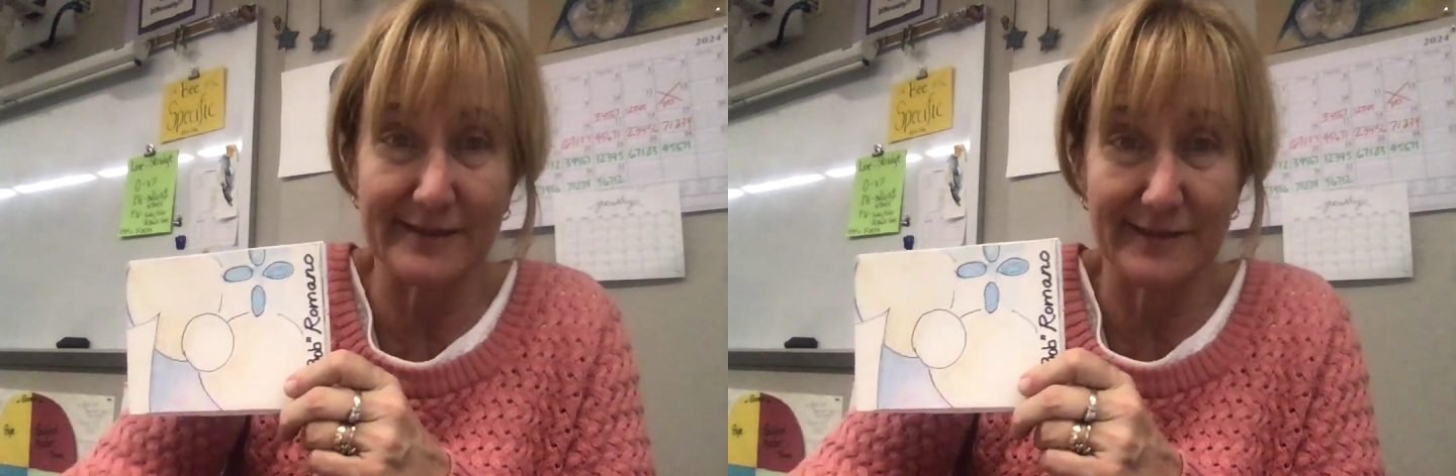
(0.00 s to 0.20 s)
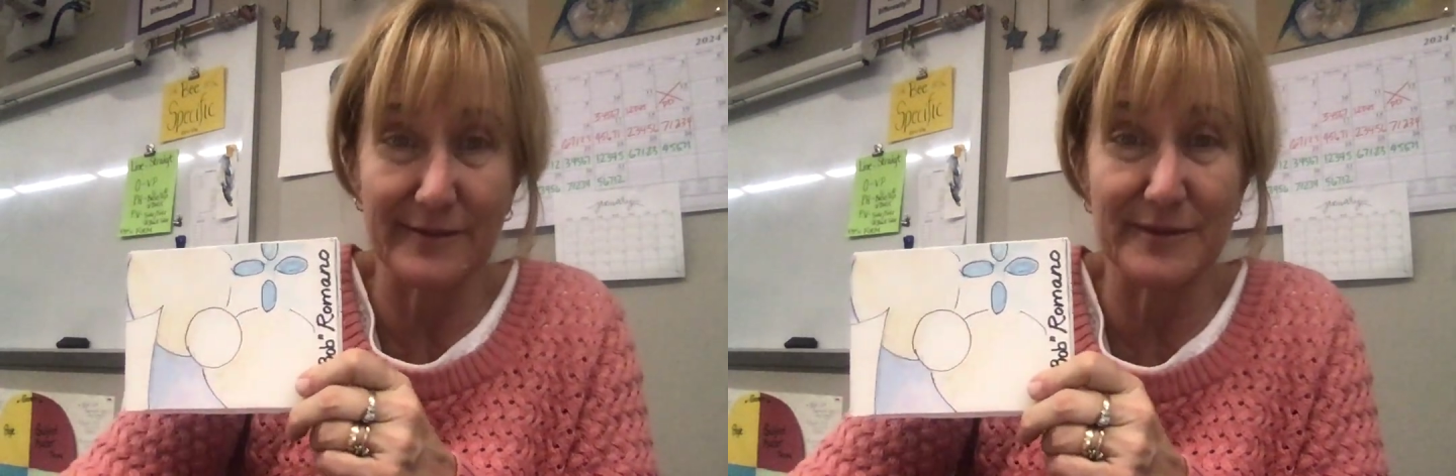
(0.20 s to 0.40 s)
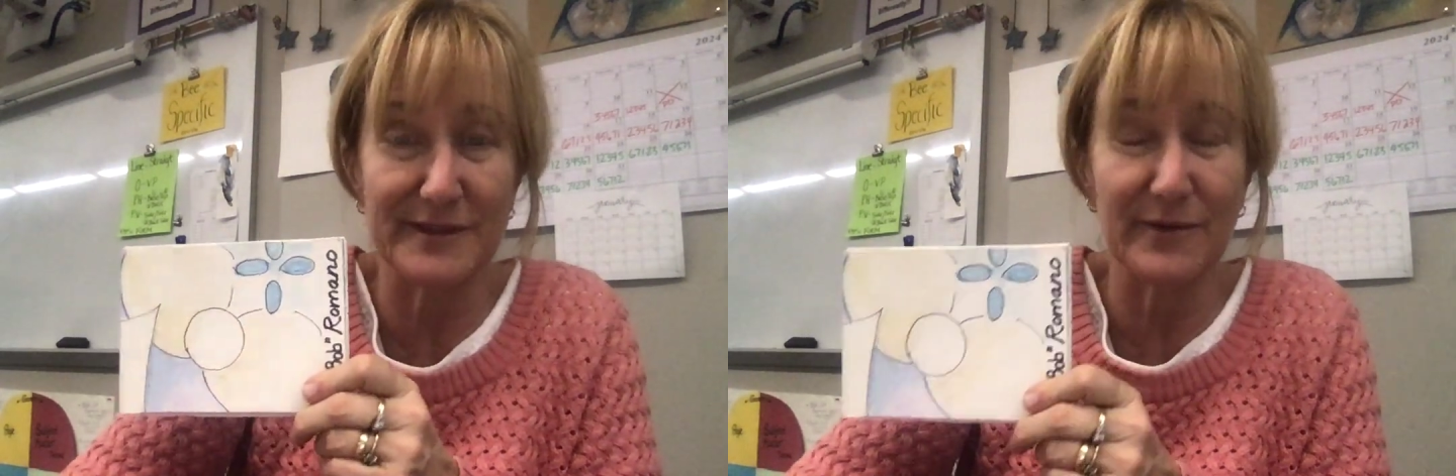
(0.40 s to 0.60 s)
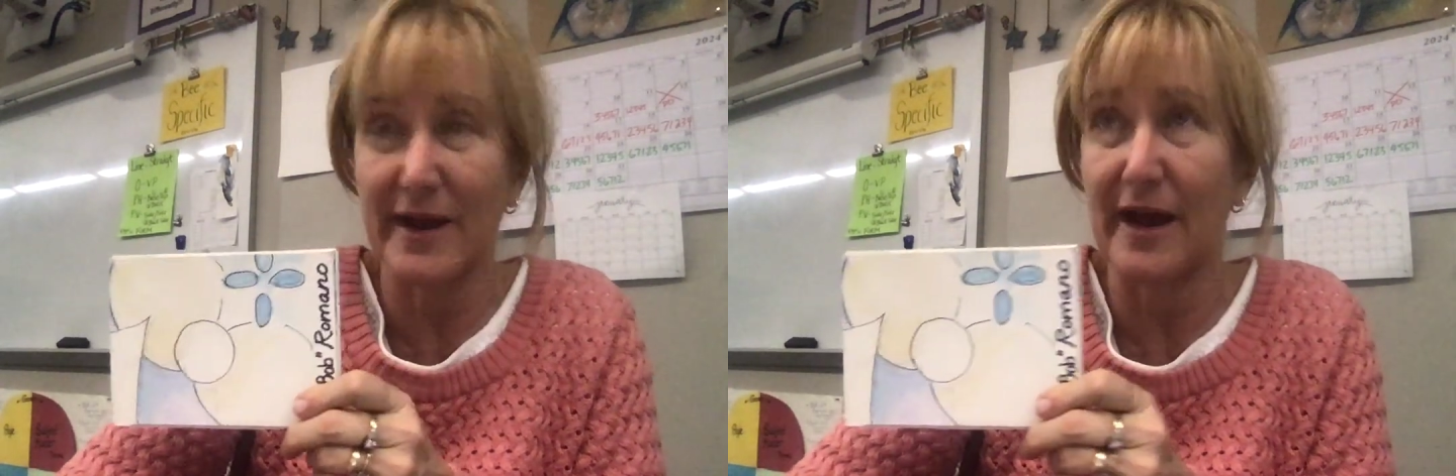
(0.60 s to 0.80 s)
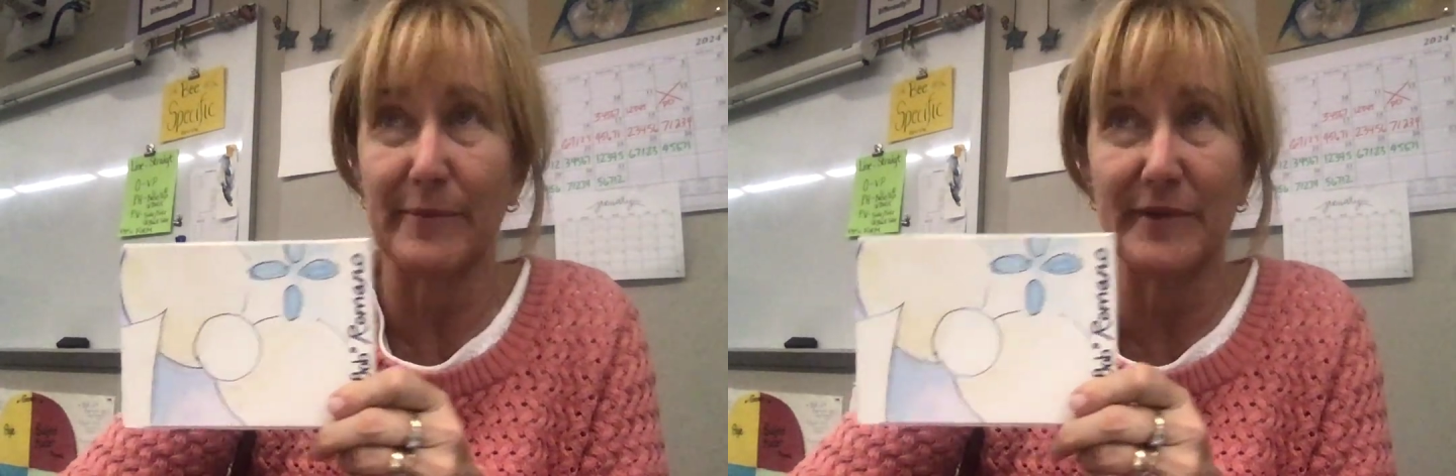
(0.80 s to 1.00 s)
he was so
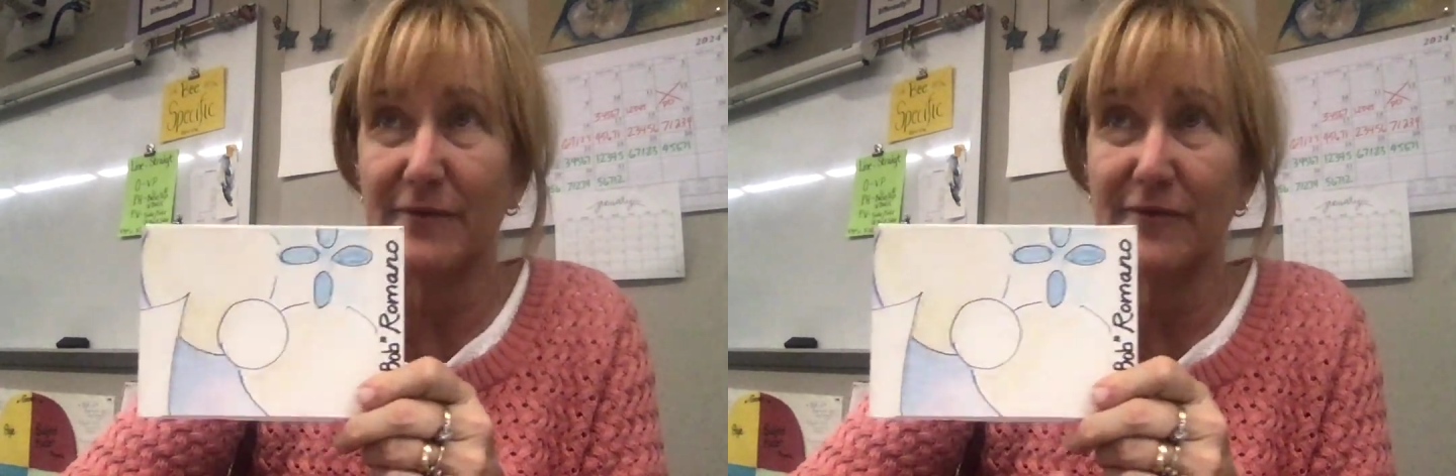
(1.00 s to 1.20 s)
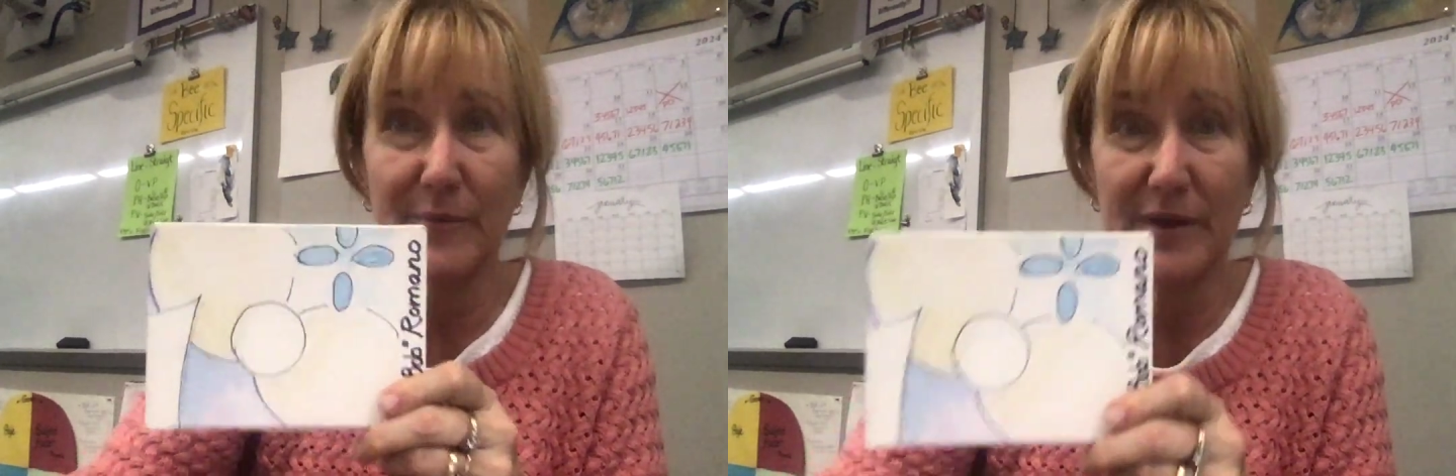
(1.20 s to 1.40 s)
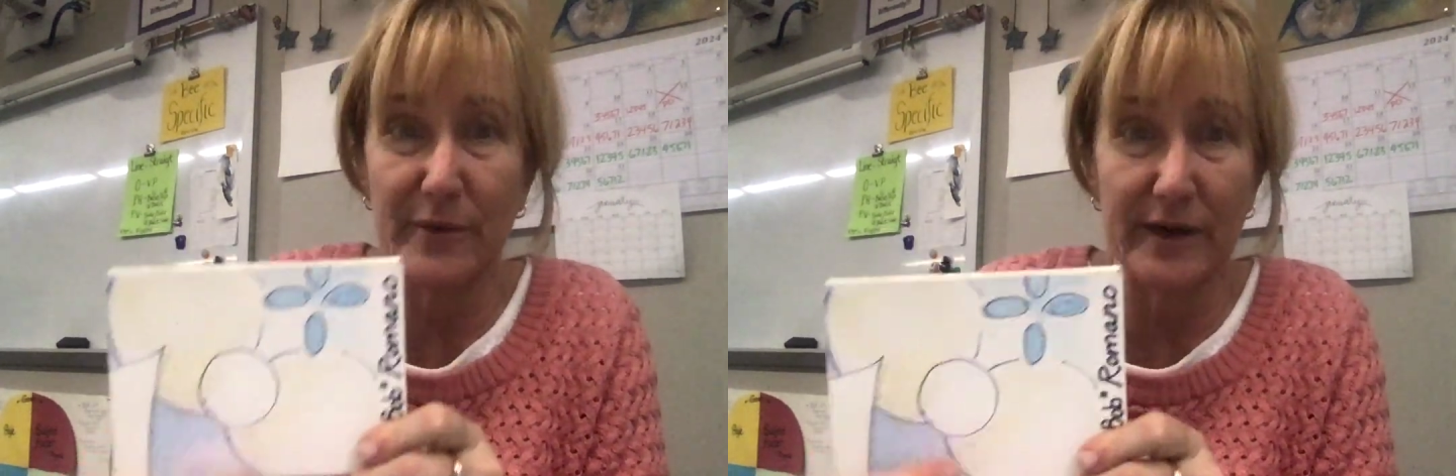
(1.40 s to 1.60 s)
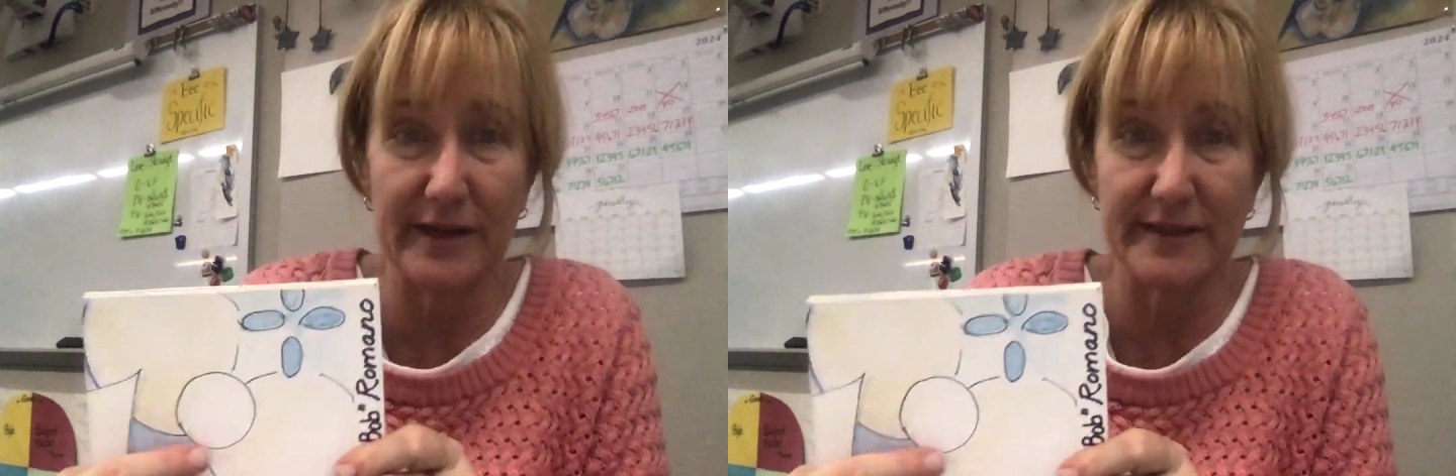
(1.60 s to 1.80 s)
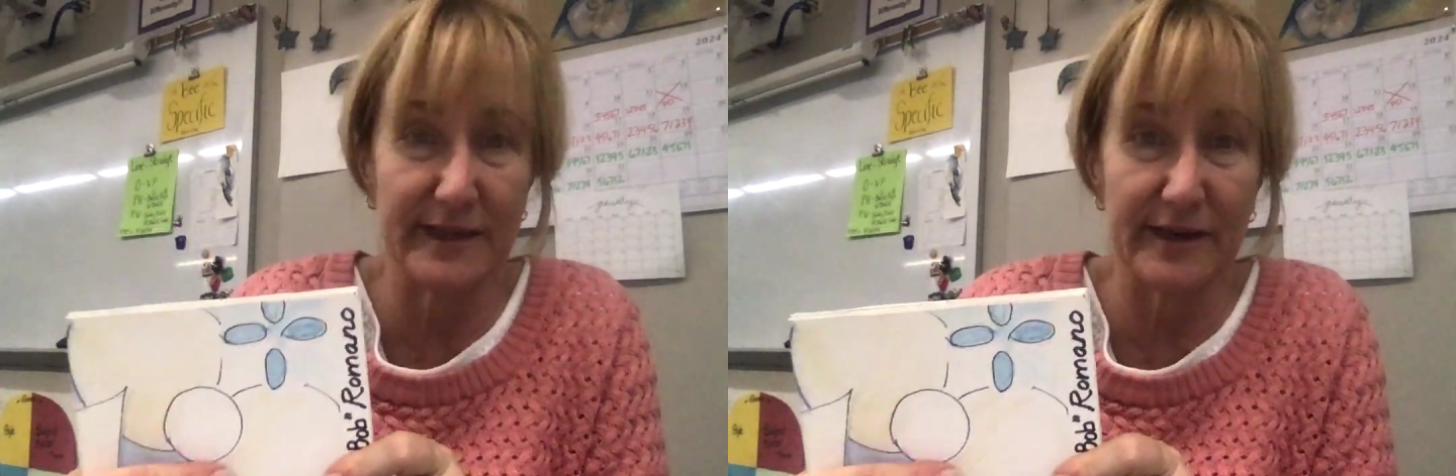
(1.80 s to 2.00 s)
happy for me when I
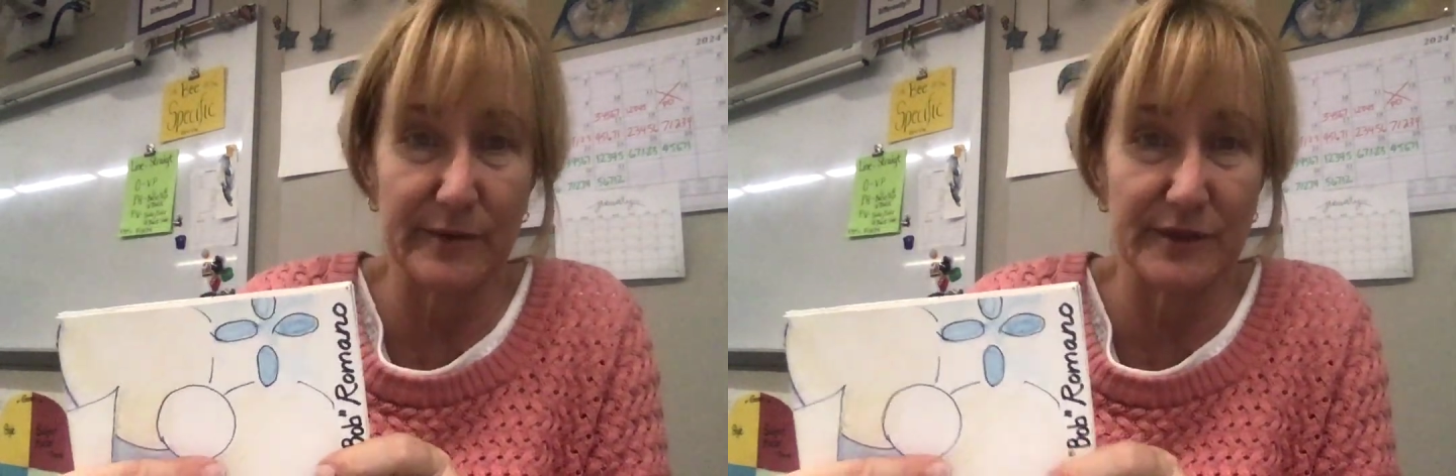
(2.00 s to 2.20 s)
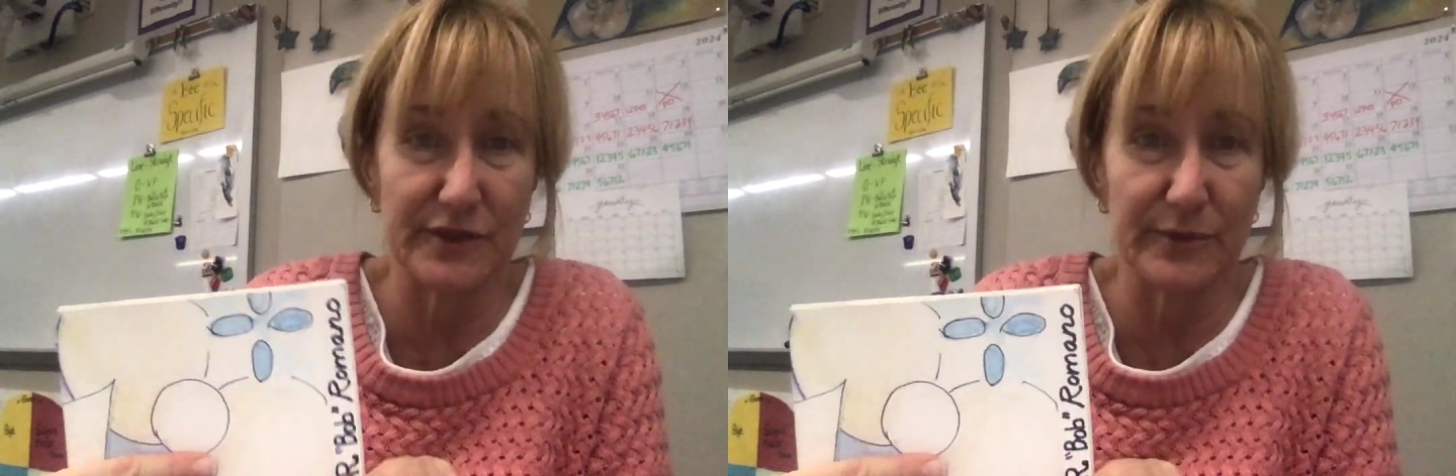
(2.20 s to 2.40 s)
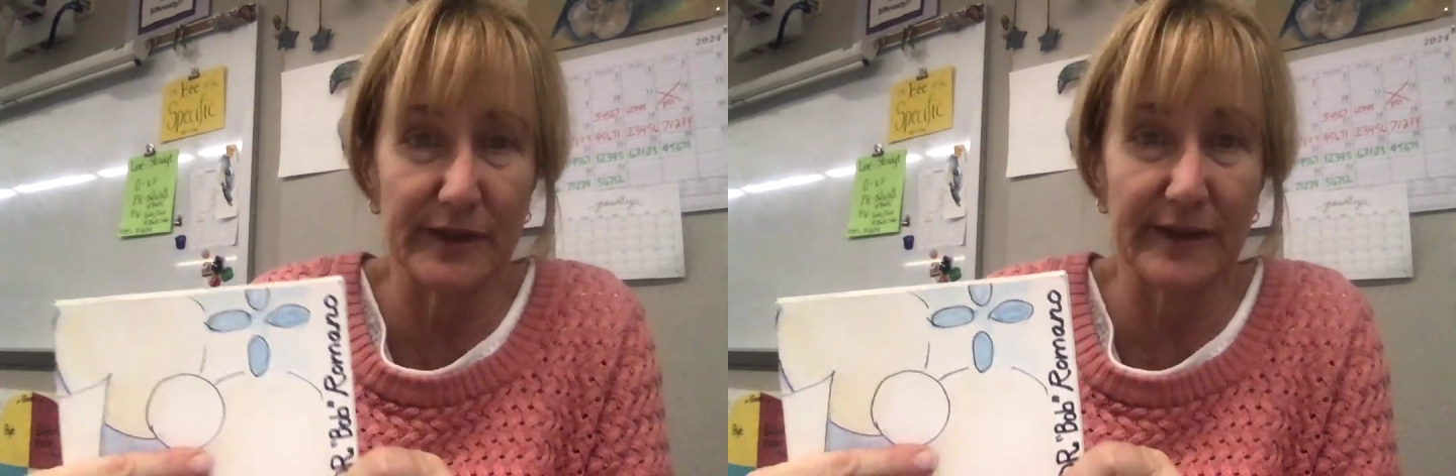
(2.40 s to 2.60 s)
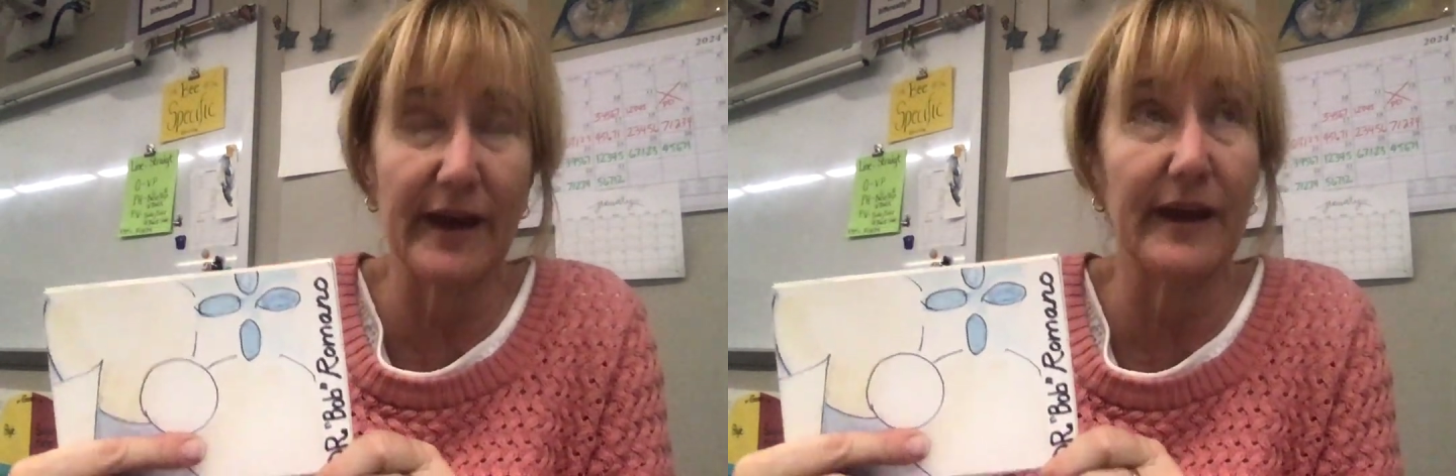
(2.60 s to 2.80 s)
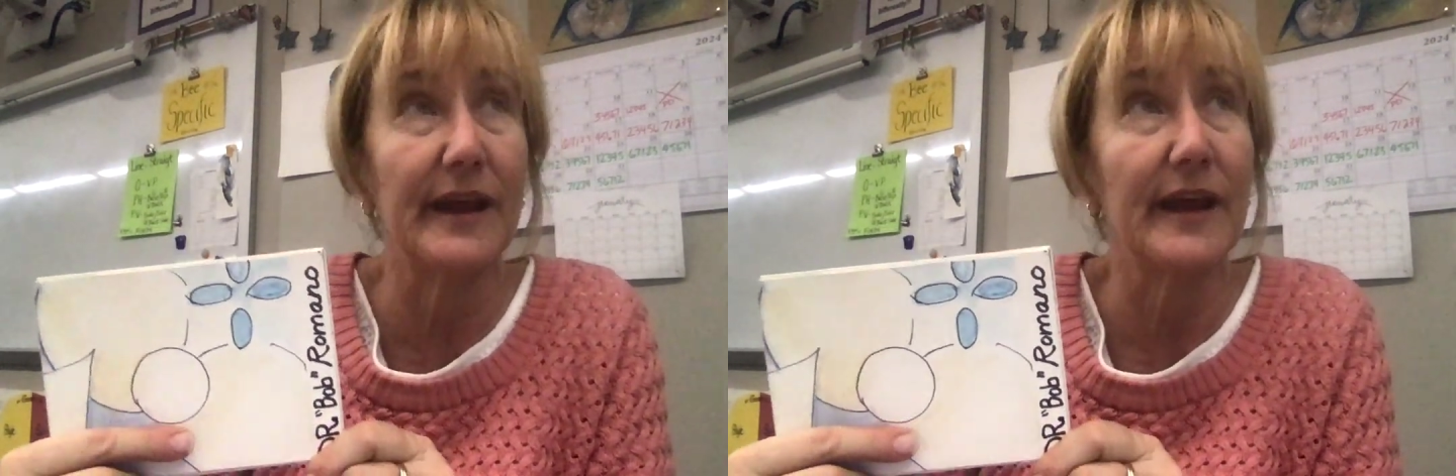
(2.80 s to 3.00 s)
said I was doing that,